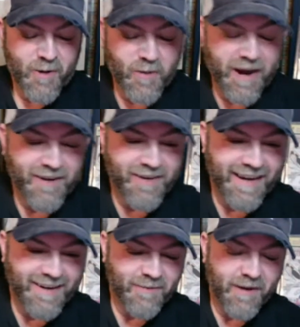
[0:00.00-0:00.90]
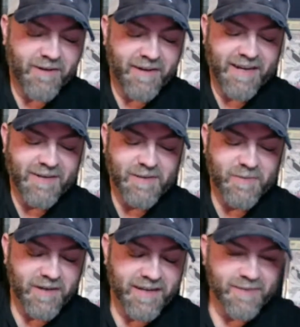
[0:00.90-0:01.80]
rhyno handle rhyno handles the
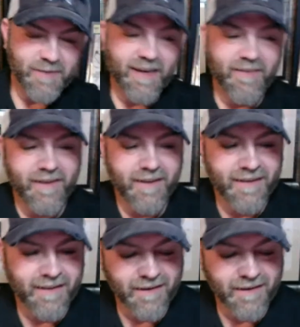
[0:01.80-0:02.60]
booking we have a,